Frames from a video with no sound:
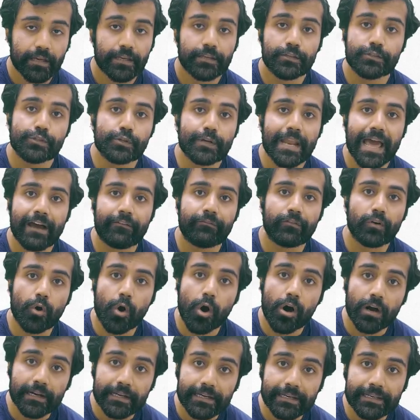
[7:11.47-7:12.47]
You should have
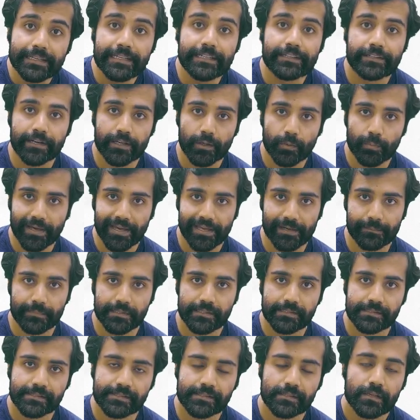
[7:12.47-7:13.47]
concrete
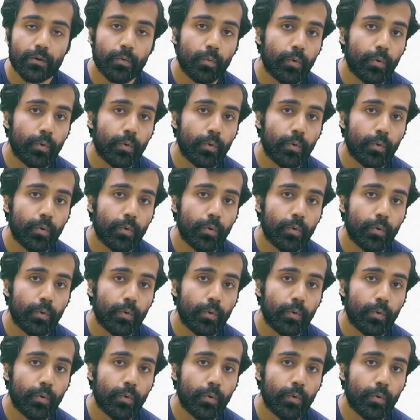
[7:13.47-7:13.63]
requirements.